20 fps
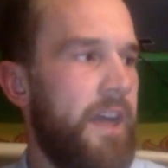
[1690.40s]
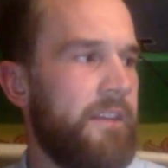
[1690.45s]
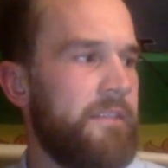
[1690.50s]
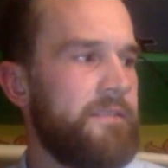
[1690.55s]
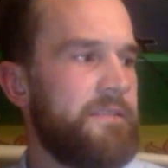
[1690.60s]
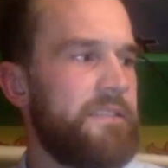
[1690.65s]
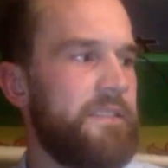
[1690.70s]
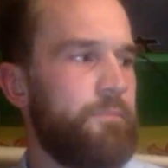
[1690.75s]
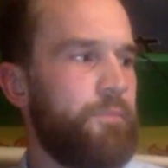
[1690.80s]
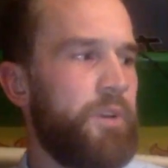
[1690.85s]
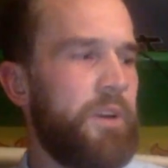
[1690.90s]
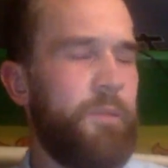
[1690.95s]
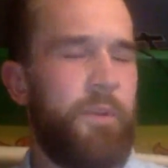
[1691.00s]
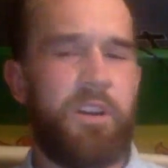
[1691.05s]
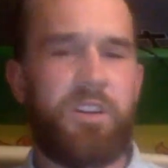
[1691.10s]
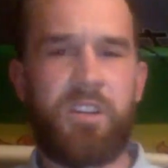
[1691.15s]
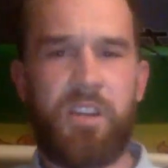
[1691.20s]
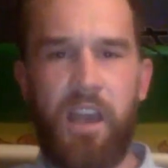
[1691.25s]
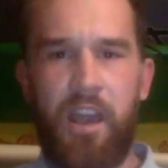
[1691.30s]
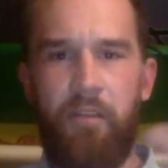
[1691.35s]
And
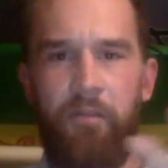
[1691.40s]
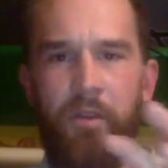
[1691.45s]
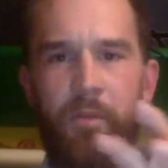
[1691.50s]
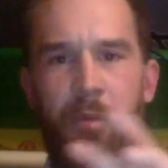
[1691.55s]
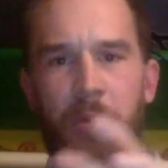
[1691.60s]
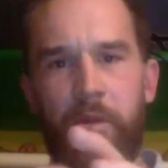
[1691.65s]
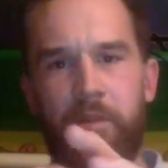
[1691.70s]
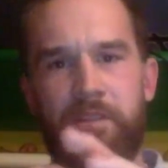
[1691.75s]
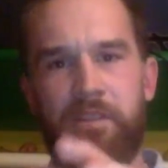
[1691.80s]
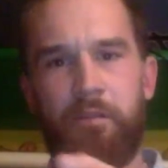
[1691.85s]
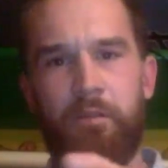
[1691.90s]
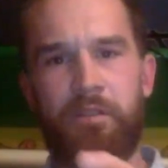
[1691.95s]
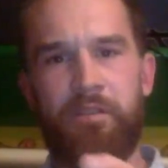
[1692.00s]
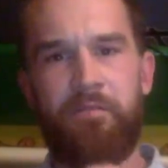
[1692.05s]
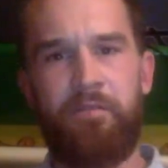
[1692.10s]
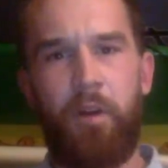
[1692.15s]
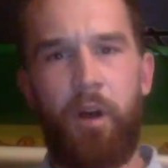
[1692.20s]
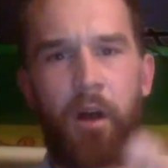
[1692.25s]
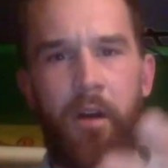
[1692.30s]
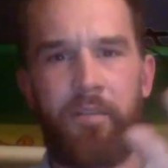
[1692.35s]
pretty much every person
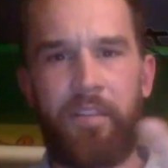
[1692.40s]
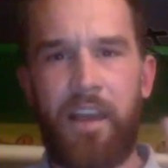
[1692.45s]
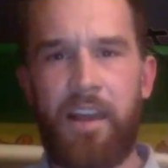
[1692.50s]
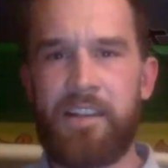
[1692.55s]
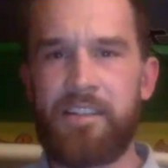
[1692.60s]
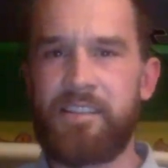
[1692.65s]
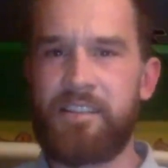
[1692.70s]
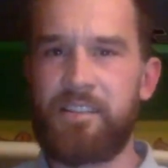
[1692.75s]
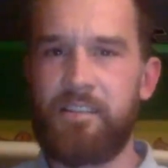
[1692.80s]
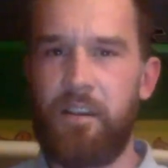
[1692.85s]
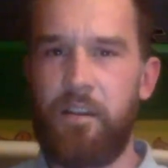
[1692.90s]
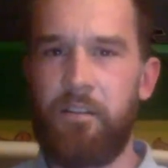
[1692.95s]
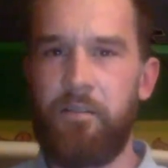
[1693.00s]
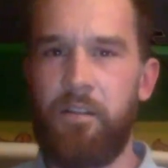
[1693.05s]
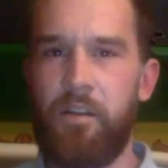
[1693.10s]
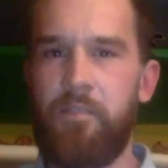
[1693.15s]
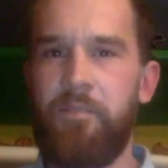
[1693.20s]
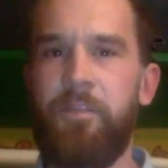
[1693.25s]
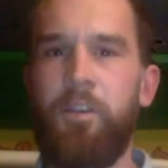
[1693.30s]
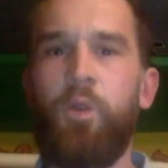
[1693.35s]
who's involved has
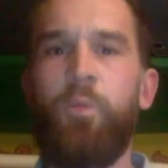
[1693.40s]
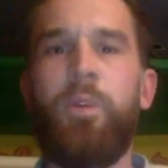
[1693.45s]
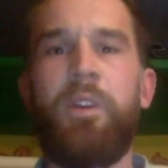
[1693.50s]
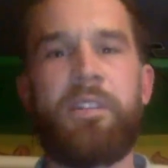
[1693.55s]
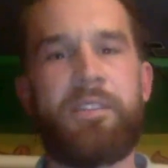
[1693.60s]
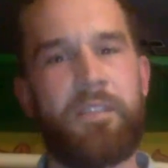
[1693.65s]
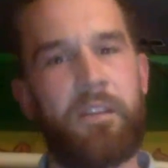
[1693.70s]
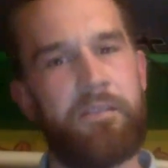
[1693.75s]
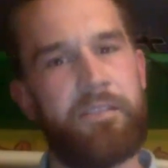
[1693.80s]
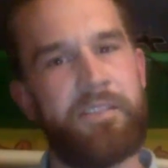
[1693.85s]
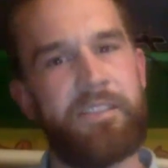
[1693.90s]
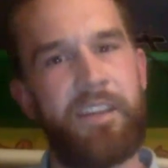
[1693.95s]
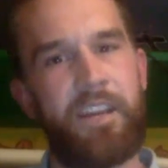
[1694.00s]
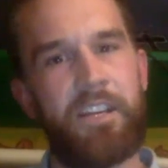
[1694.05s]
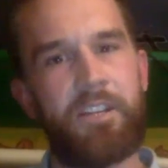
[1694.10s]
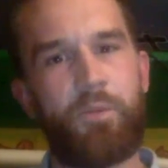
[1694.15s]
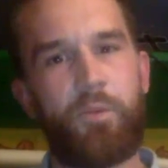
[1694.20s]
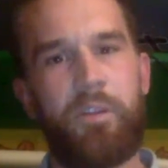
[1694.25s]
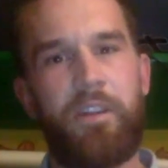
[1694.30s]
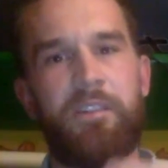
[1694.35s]
a few minutes on the
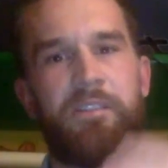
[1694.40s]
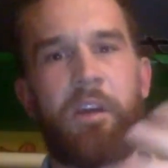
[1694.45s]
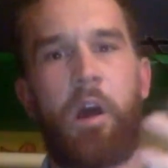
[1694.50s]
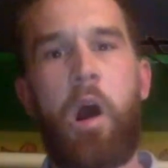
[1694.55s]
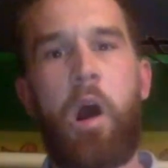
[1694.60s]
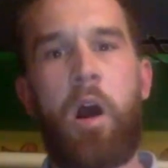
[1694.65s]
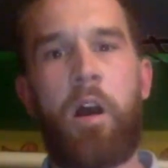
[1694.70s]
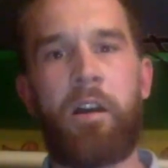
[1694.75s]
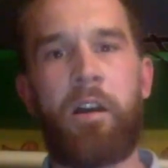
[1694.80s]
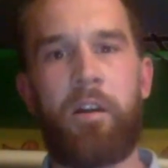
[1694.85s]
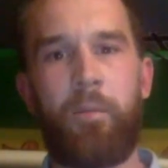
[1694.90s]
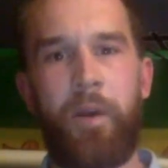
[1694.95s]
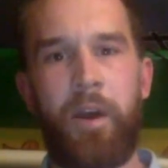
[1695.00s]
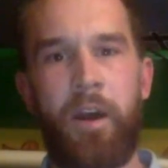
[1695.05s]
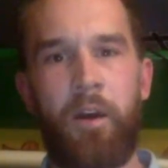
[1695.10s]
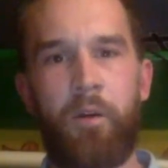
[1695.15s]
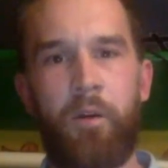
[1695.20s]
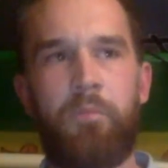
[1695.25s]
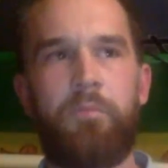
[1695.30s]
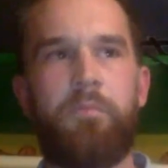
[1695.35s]
stage where they talk
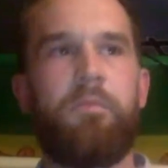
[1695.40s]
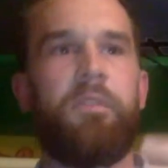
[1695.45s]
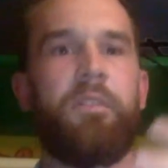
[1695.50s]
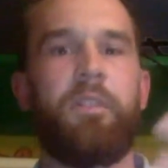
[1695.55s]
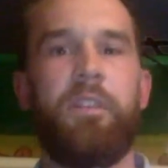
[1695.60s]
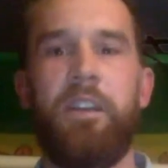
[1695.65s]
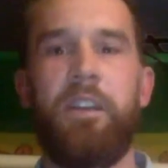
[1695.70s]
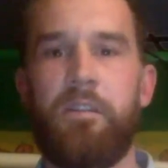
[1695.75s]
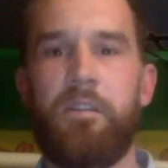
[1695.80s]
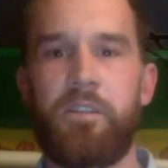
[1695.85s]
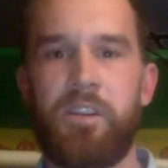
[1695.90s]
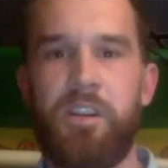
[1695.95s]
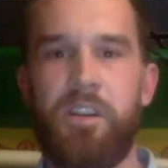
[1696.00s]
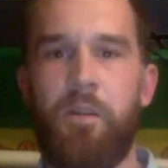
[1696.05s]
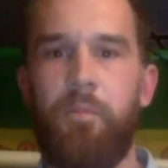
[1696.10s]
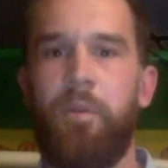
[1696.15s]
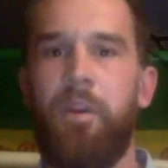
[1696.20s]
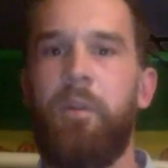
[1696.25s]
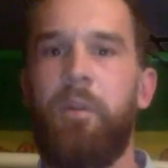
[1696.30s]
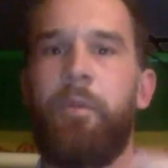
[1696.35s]
about
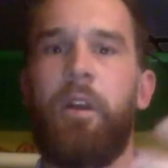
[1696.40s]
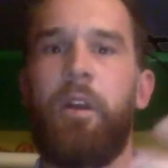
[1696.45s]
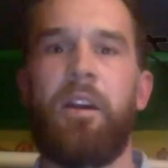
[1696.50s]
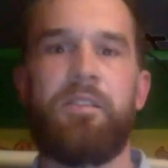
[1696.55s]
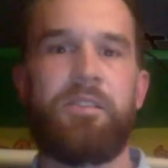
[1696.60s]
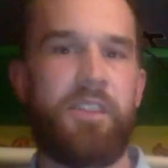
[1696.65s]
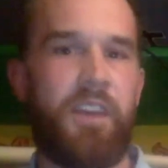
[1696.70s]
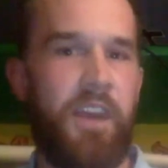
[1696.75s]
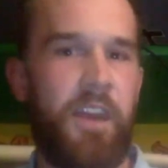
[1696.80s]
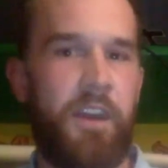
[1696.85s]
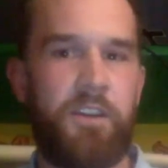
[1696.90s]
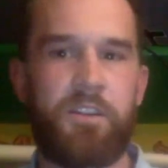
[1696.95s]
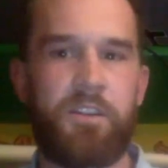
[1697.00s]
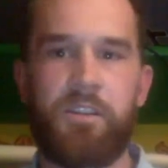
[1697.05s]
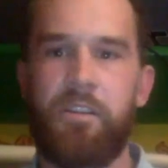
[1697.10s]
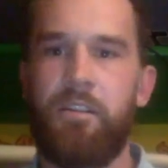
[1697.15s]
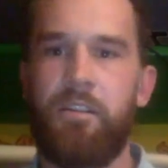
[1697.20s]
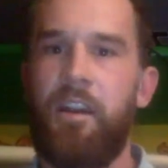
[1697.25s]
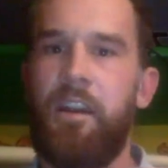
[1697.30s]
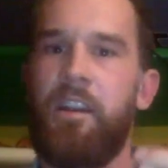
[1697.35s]
leadership and about
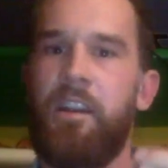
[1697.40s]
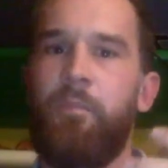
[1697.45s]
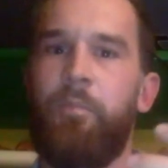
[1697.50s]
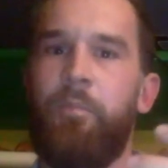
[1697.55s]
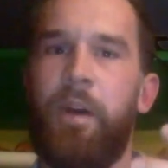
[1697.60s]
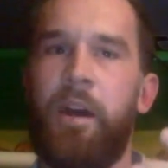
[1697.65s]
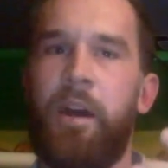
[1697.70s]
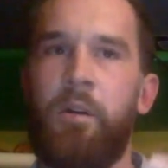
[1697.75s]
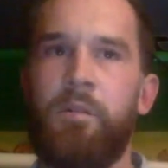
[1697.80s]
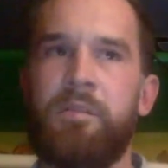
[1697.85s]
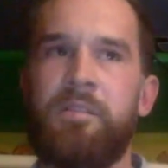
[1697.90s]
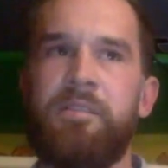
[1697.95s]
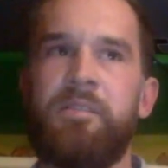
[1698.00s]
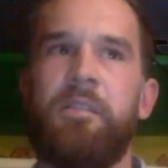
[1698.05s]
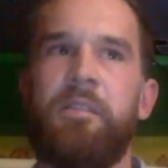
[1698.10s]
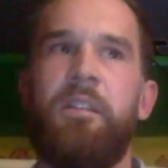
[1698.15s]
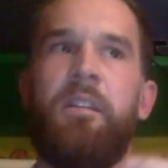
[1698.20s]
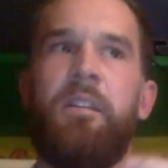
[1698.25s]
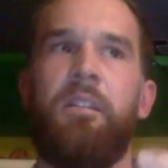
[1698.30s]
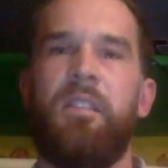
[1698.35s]
education and about
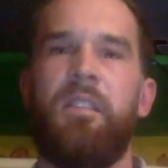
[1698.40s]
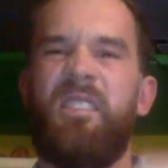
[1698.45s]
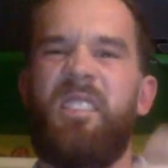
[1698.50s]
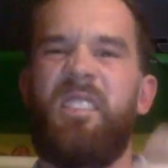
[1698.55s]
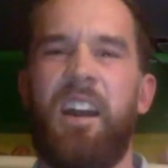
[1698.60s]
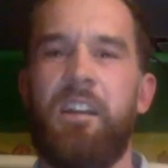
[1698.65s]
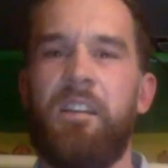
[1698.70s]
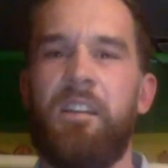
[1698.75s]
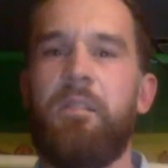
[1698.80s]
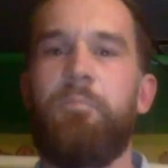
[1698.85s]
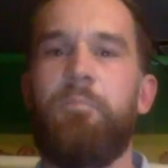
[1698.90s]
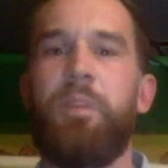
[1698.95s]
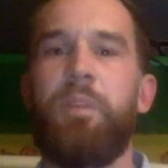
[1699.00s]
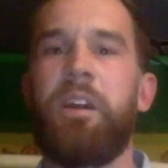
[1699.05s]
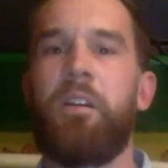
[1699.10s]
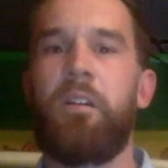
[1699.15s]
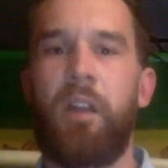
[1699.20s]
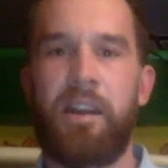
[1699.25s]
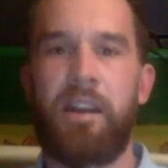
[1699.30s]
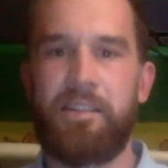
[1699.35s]
kind of the
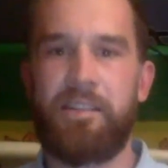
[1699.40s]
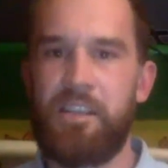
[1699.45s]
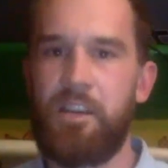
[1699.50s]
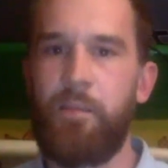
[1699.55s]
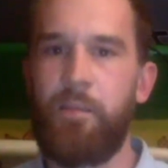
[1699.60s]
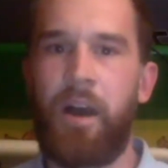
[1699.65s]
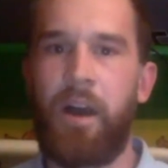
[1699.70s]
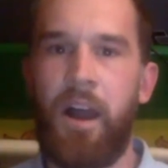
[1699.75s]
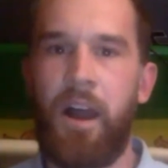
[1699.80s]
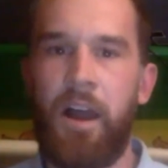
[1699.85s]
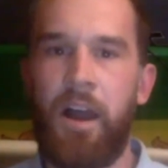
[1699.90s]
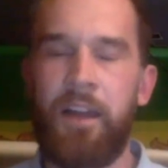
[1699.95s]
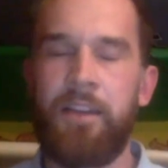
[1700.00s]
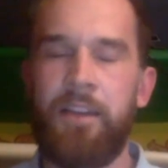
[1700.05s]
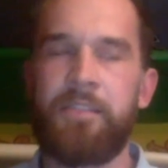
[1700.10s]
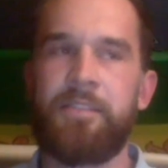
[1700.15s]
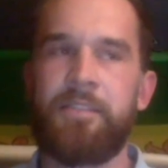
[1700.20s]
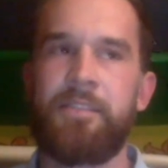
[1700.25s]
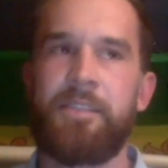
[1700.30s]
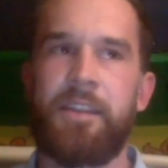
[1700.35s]
bigger idea
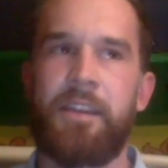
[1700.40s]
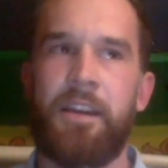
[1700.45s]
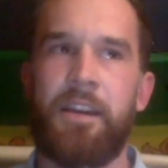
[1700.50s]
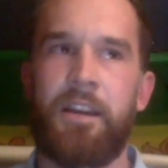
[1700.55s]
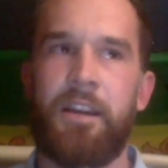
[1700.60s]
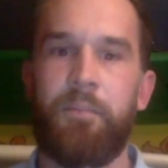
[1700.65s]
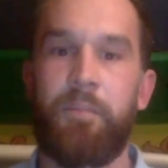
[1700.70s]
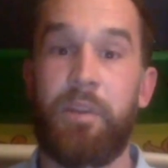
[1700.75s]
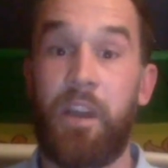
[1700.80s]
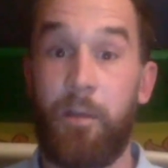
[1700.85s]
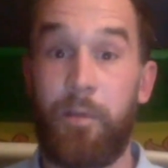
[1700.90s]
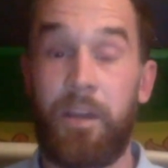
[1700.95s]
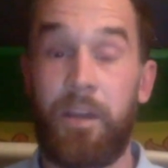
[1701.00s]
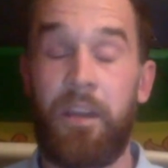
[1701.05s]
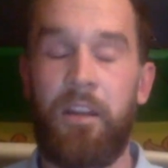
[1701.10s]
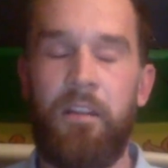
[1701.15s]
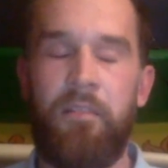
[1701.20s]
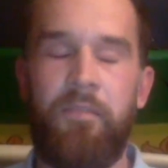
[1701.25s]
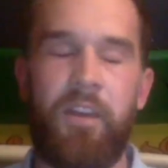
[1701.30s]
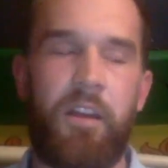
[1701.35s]
behind becoming
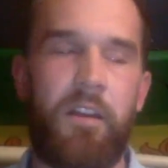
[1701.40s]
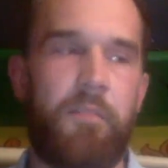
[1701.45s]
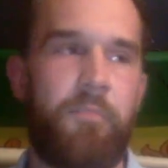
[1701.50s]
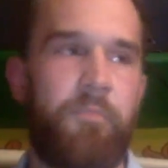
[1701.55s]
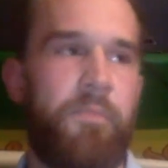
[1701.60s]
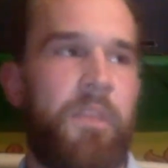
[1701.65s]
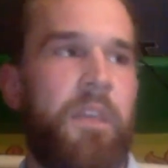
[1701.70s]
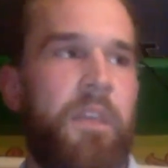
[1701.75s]
an innovator.